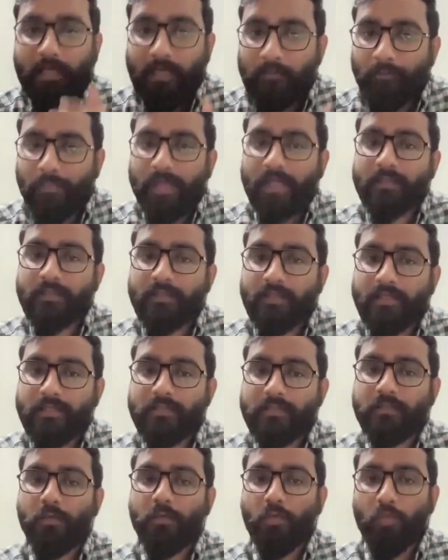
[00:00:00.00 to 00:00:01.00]
compare
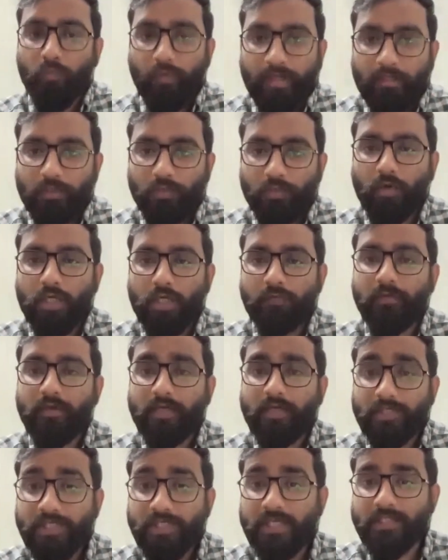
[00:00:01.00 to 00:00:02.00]
this with whatever
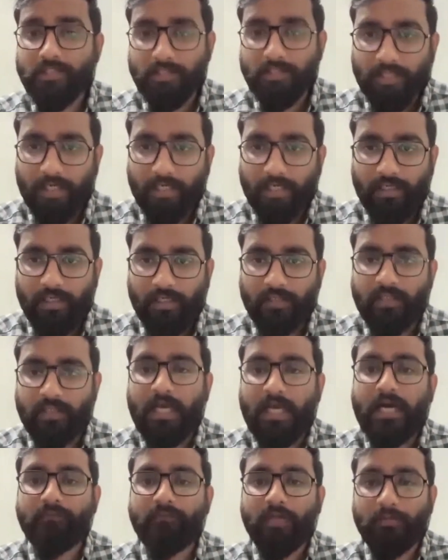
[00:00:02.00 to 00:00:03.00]
Russia has decided in the
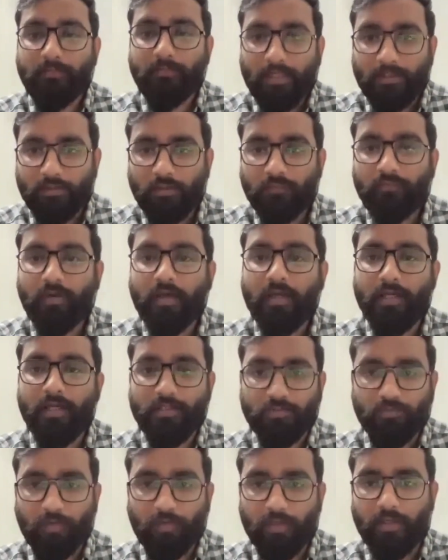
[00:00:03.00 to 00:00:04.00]
aftermath of
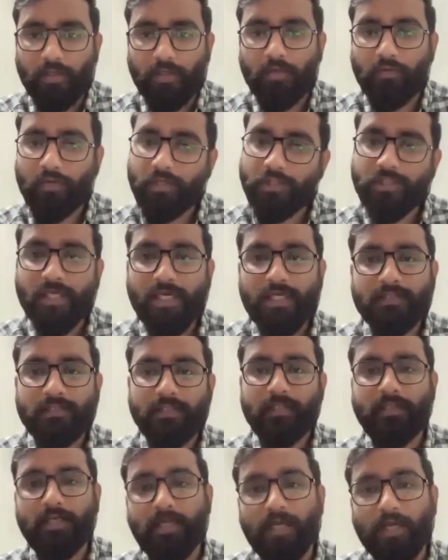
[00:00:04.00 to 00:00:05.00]
arrest warrant. Now, Russia has
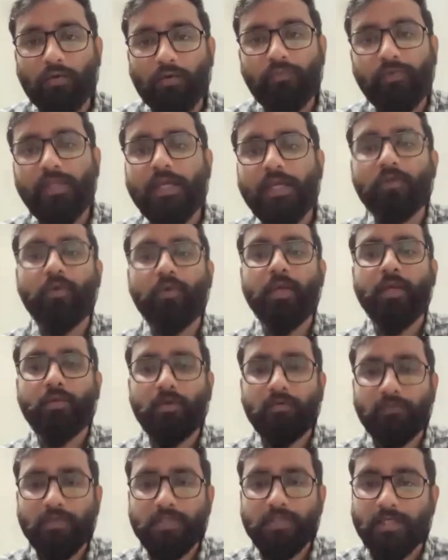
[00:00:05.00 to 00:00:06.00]
said that now we are going to
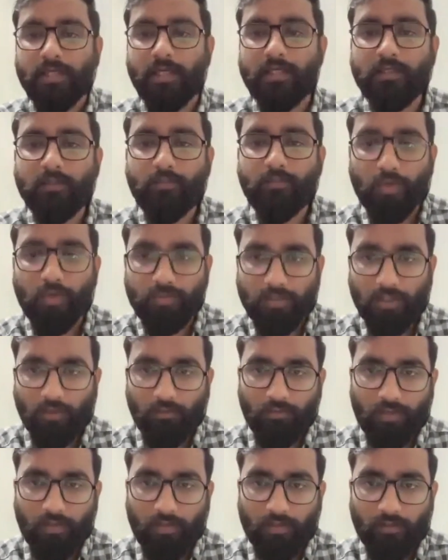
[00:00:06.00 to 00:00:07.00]
investigate the
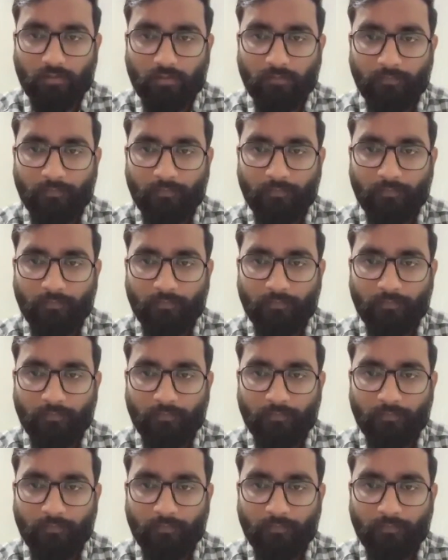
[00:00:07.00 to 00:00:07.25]
prosecutor.